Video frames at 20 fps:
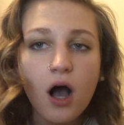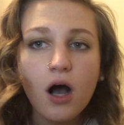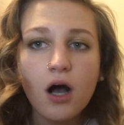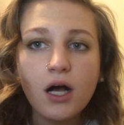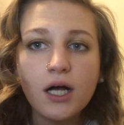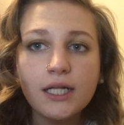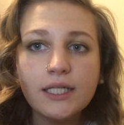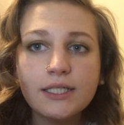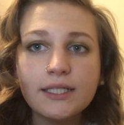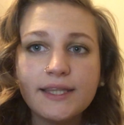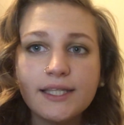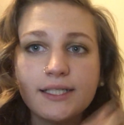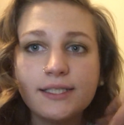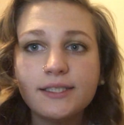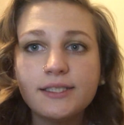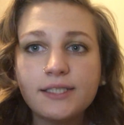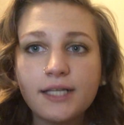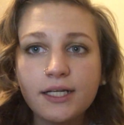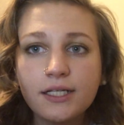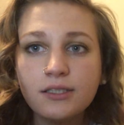on the
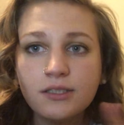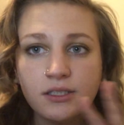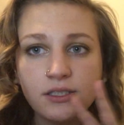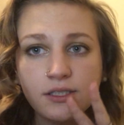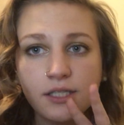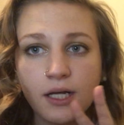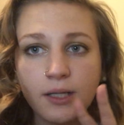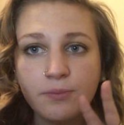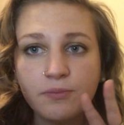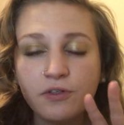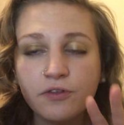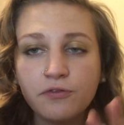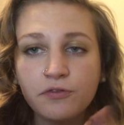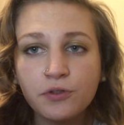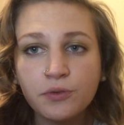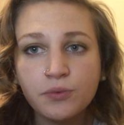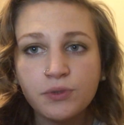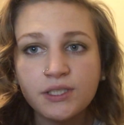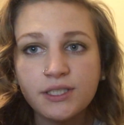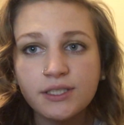second assignment
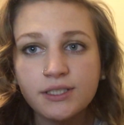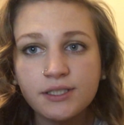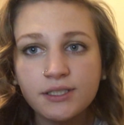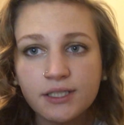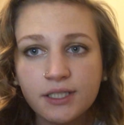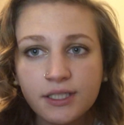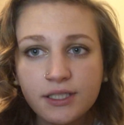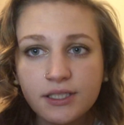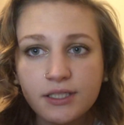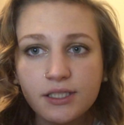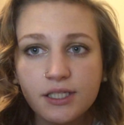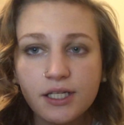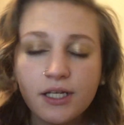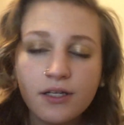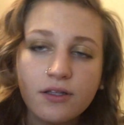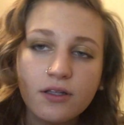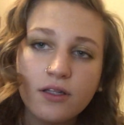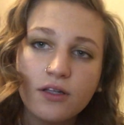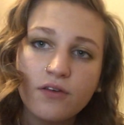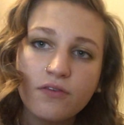for week 6
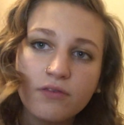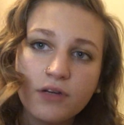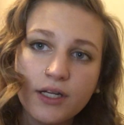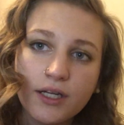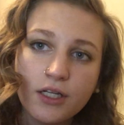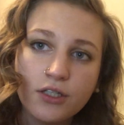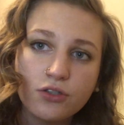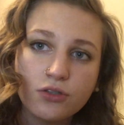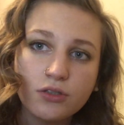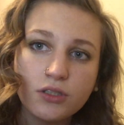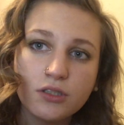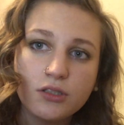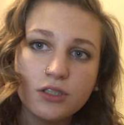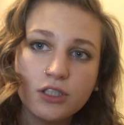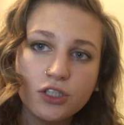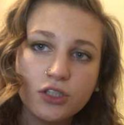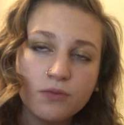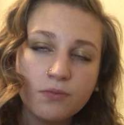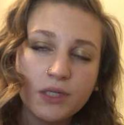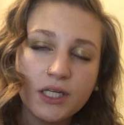in the financial
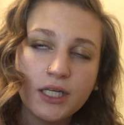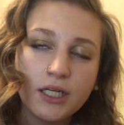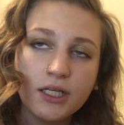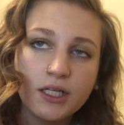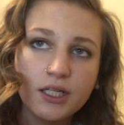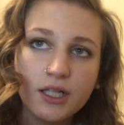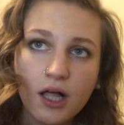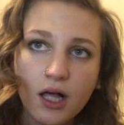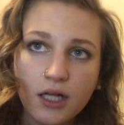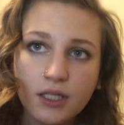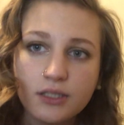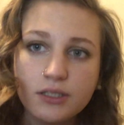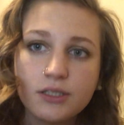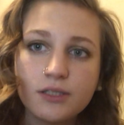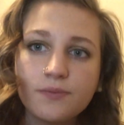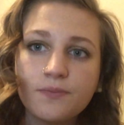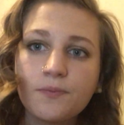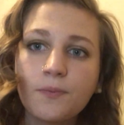decision making class.